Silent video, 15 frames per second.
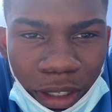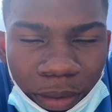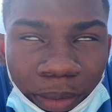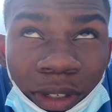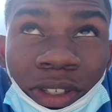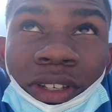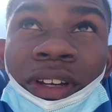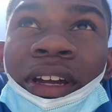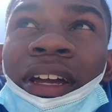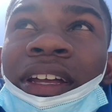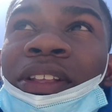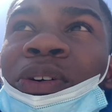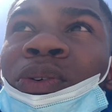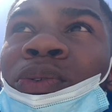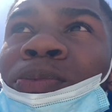So right
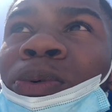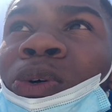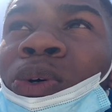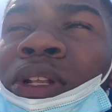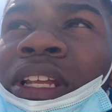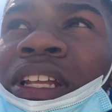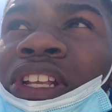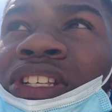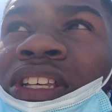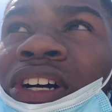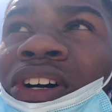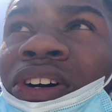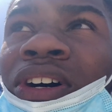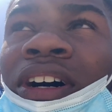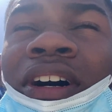now we go there just
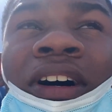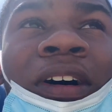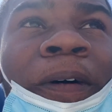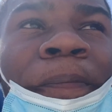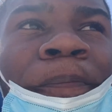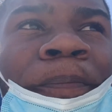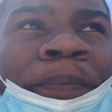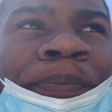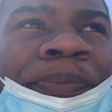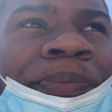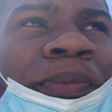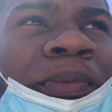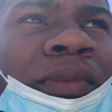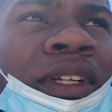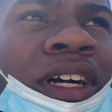go
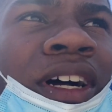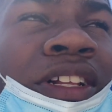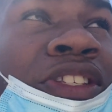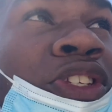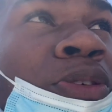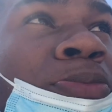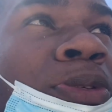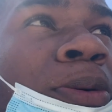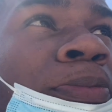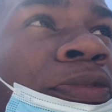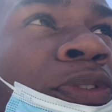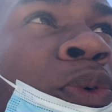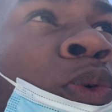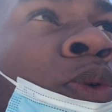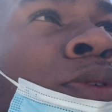consume some
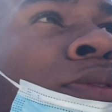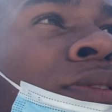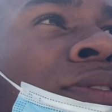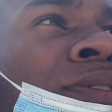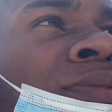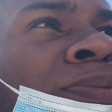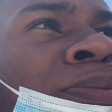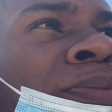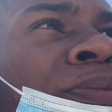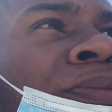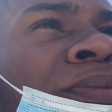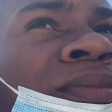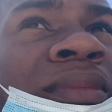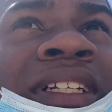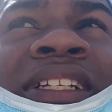food
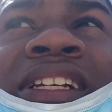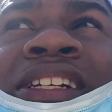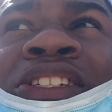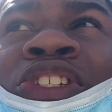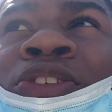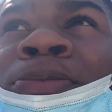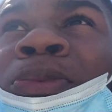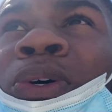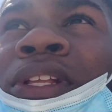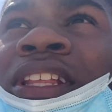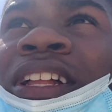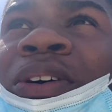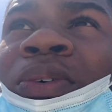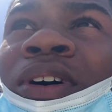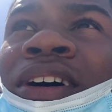and then ship go in
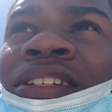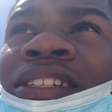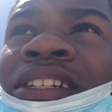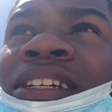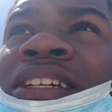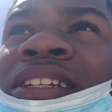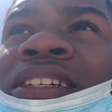the water there.